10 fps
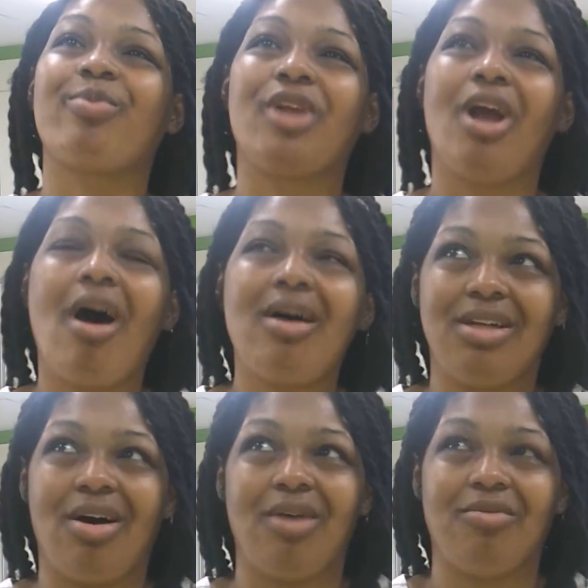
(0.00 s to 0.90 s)
all in
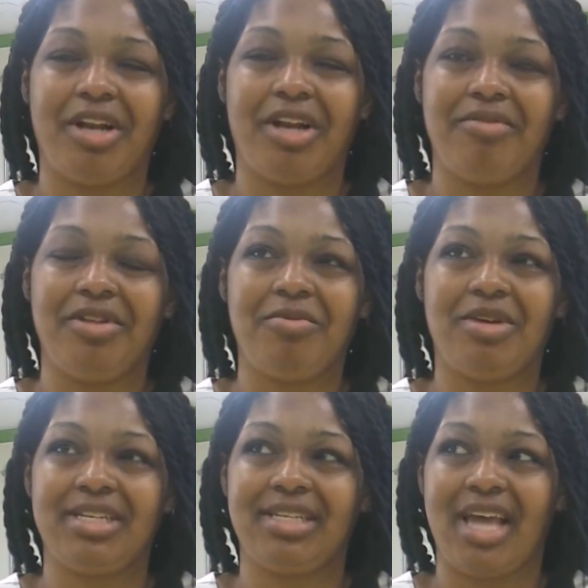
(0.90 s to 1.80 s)
all, what I really want
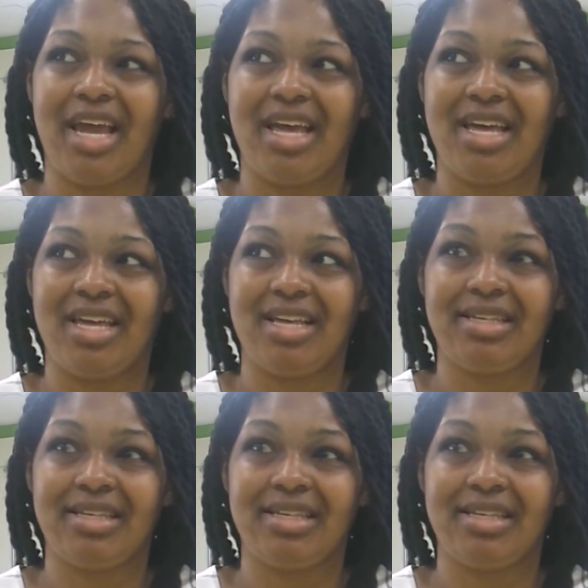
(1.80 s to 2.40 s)
to say is,